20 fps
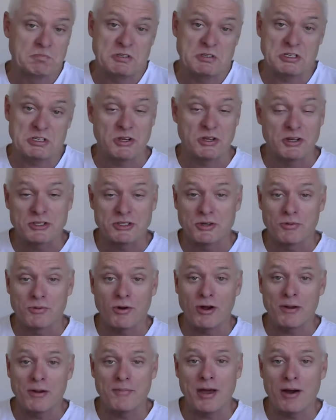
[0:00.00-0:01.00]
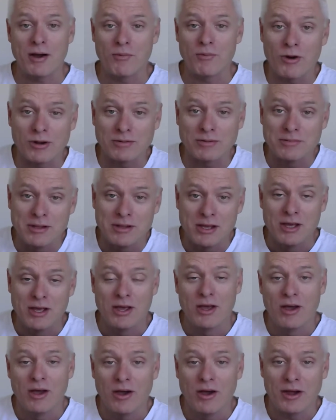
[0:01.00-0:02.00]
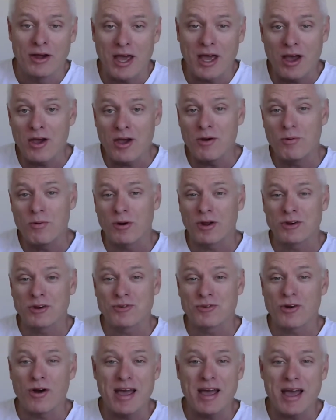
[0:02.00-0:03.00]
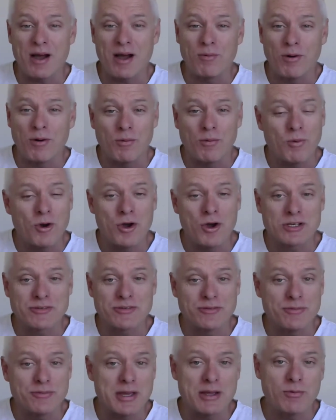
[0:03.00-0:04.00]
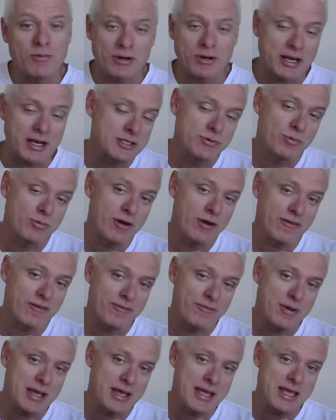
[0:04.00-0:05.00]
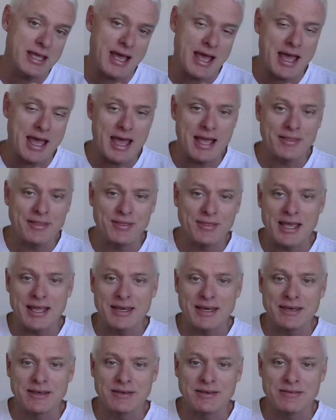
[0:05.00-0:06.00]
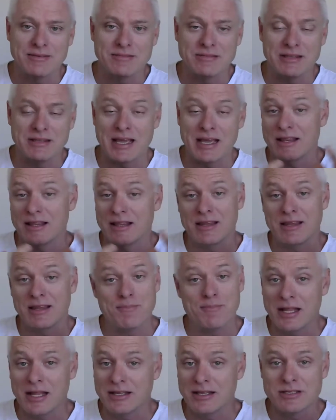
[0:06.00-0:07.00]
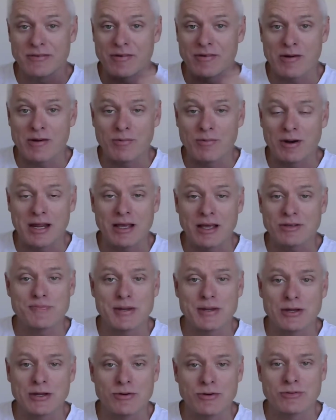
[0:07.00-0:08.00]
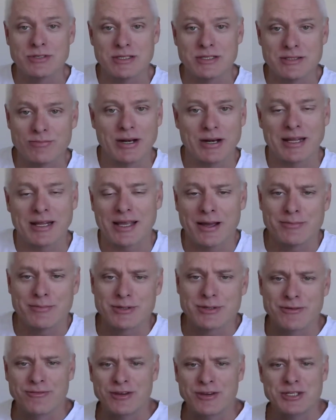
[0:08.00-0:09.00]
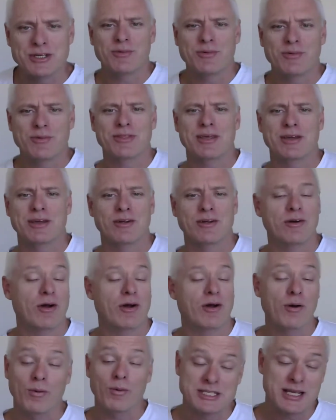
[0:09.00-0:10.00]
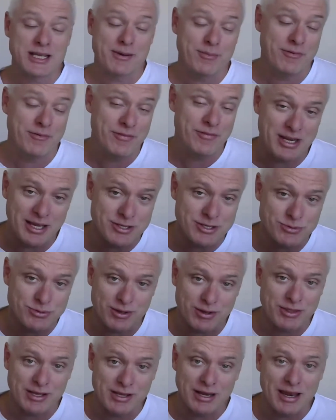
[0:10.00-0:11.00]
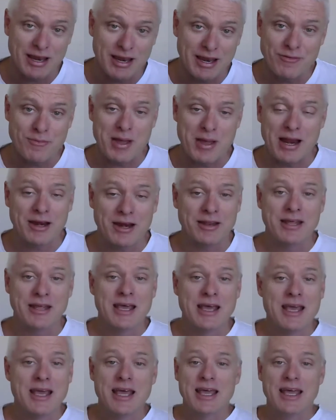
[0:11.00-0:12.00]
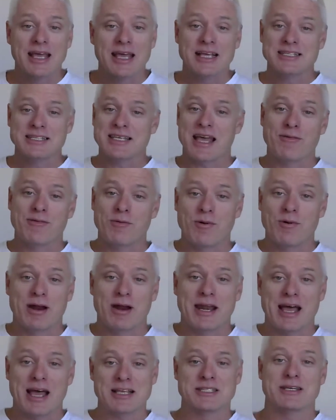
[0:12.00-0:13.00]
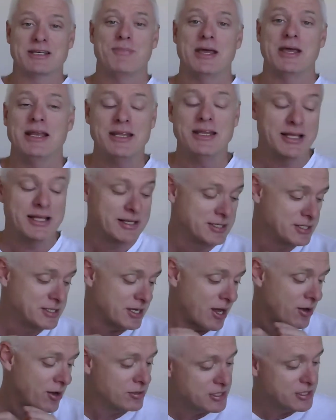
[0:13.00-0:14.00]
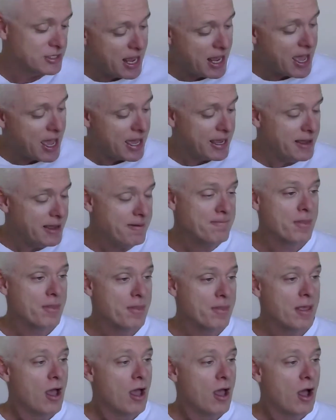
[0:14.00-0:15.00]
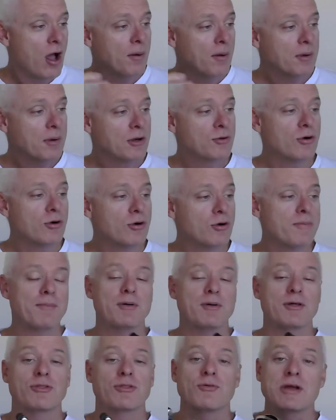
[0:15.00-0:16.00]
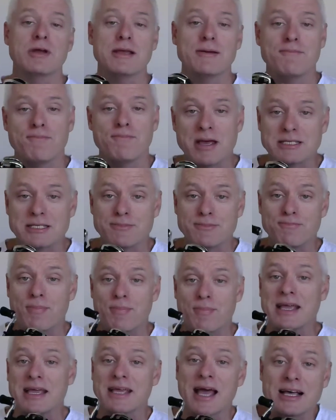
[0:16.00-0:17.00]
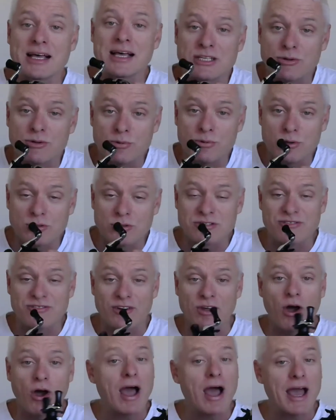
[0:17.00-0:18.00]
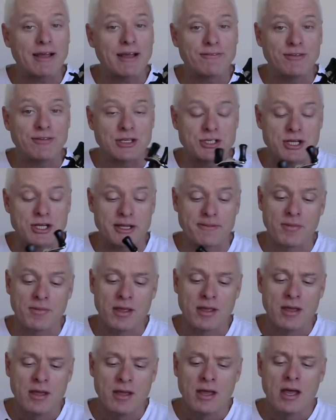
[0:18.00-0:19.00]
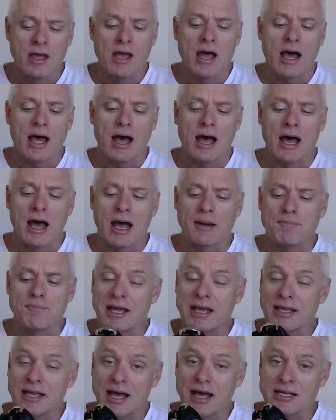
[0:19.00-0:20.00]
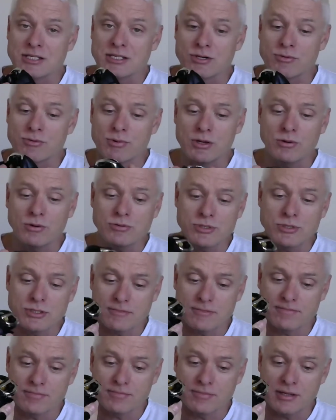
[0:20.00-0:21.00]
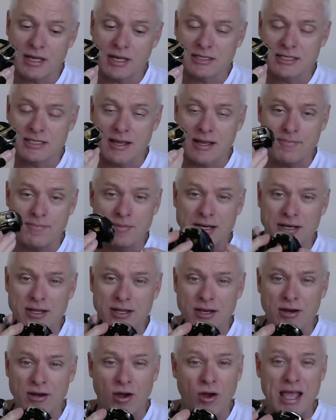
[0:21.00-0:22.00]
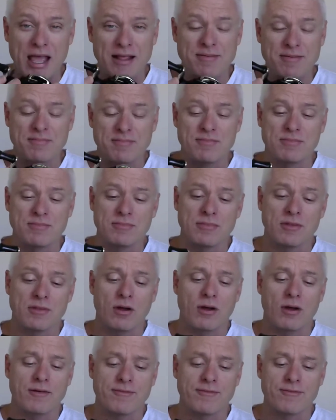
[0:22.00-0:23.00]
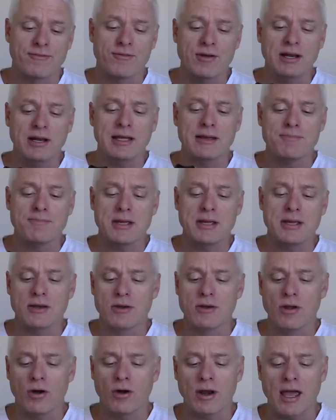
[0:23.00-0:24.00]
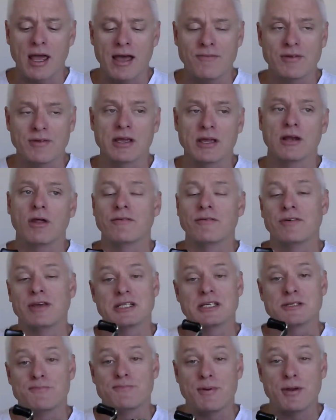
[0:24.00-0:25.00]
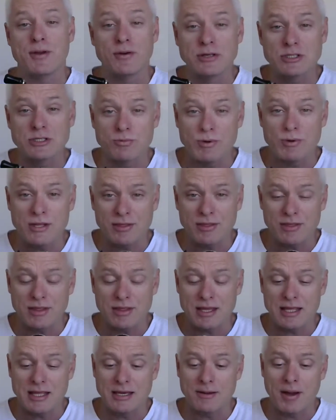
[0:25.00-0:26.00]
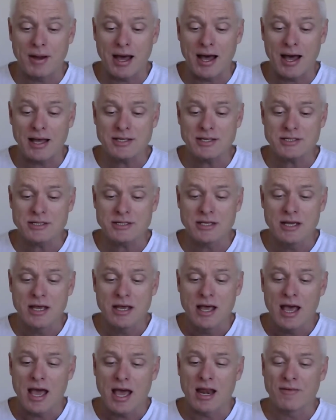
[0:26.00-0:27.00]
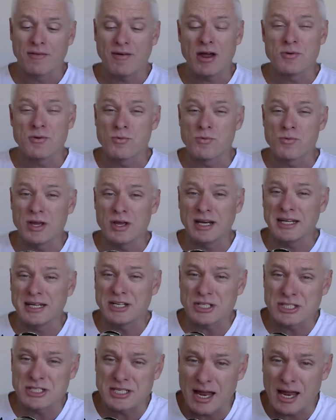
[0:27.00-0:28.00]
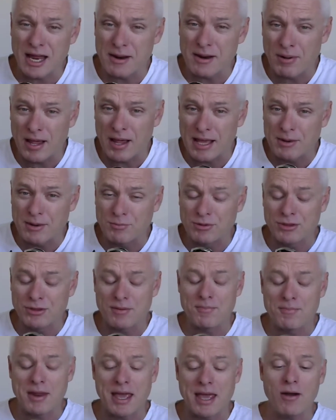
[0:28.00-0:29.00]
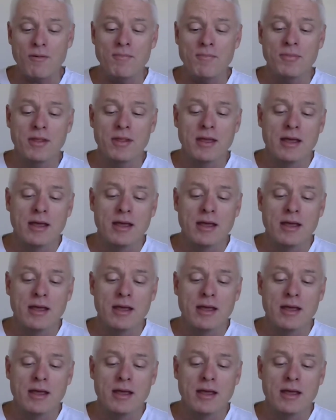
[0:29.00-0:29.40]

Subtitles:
just like to write about what I know, what I try out, what works for me, what doesn't work for me, and then get the opinions of everyone else, because when it comes to fishing, one thing I always say in my videos, one thing I love about it is everyone has an opinion. So today I'm going to talk about my 3 best baitcaster reels for kayak fishing. Baitcaster reels are something that I freely admit not having a lot of experience with in the past, and I've only really just started playing with them now.